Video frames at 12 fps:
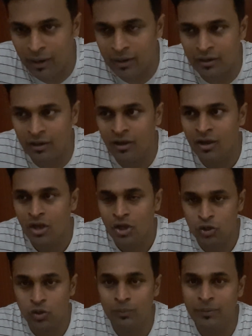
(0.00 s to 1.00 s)
but
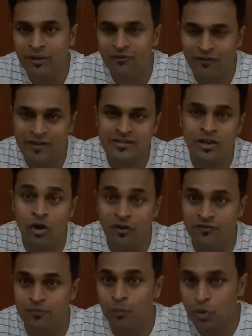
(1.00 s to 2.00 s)
you'll be facing a lot
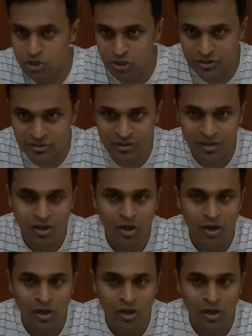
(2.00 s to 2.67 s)
of bushes,